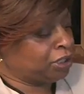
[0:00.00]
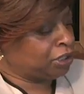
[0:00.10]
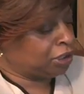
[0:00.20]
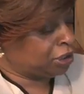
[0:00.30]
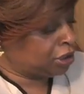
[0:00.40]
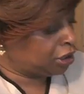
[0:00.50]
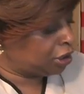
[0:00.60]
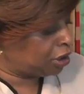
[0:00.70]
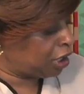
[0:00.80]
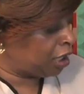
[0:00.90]
going to get a
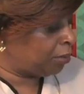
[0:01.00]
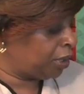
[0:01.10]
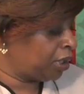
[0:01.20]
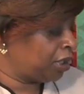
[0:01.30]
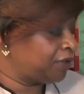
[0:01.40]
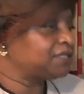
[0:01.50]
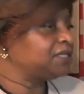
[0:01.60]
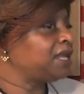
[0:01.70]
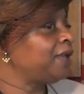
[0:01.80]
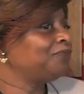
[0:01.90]
lot of money and this
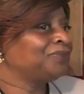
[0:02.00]
and that.